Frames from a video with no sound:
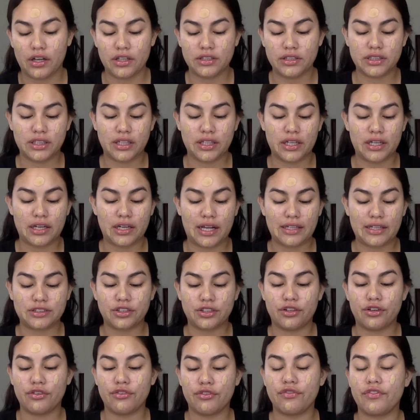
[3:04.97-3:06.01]
is it going to last on
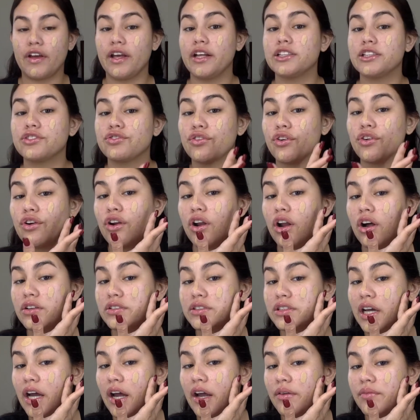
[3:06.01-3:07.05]
your face for a long
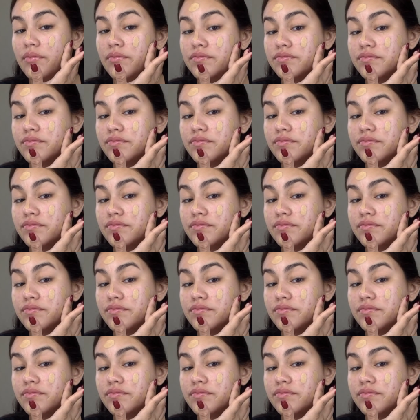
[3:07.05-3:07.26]
time?